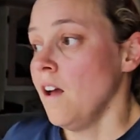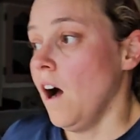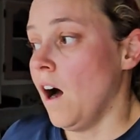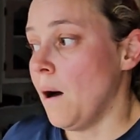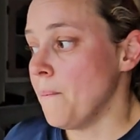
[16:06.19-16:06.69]

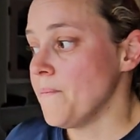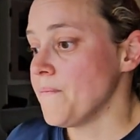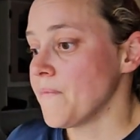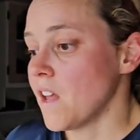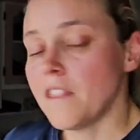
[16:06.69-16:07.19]
And
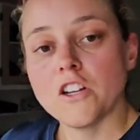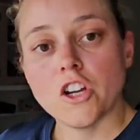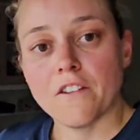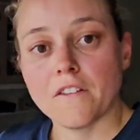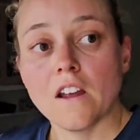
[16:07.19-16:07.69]
then
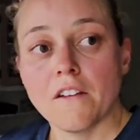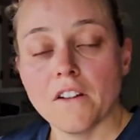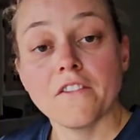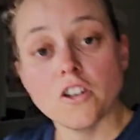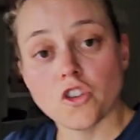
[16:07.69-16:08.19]
even
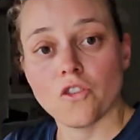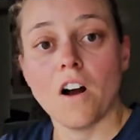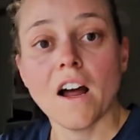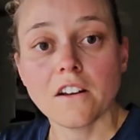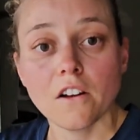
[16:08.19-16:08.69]
if you
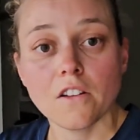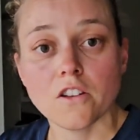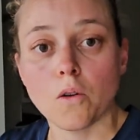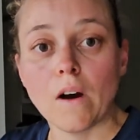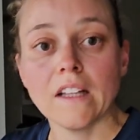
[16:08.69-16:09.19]
try to go to the
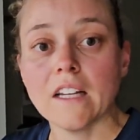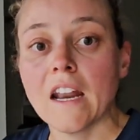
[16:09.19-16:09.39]
toilet,